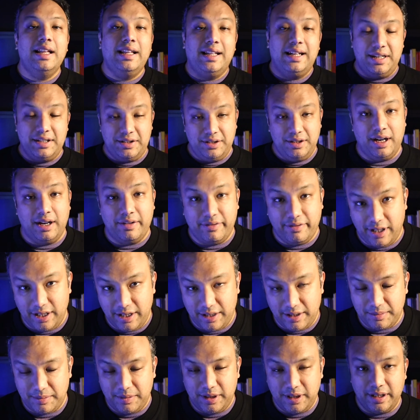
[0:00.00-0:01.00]
that is not
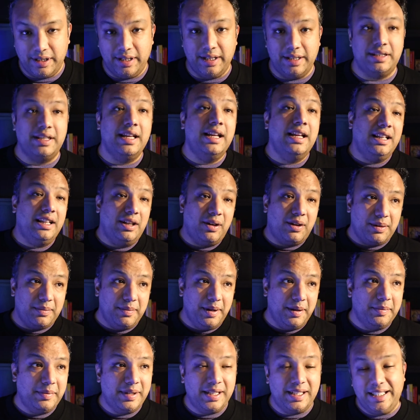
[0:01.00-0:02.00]
vulnerable to this. Now,
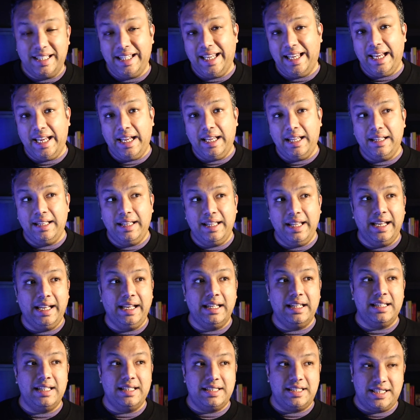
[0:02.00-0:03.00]
remember the the
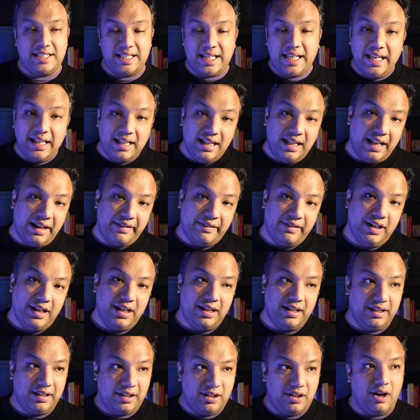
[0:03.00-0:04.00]
skill level
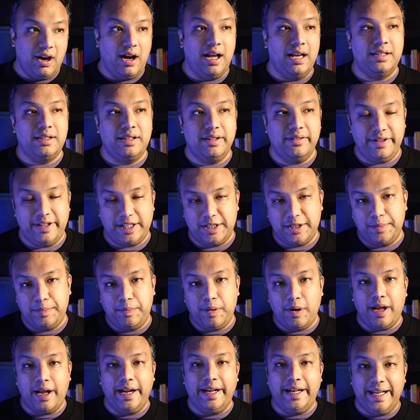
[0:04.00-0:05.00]
and the cost of
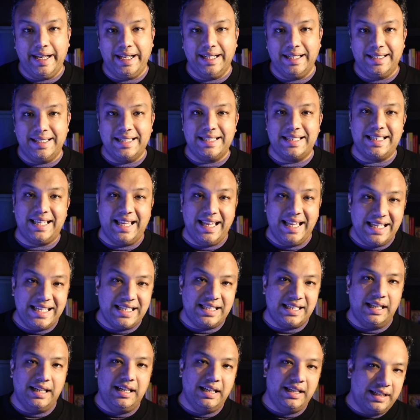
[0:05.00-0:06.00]
exploiting this is
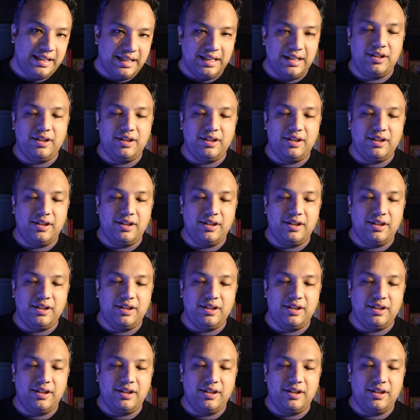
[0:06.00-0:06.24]
a little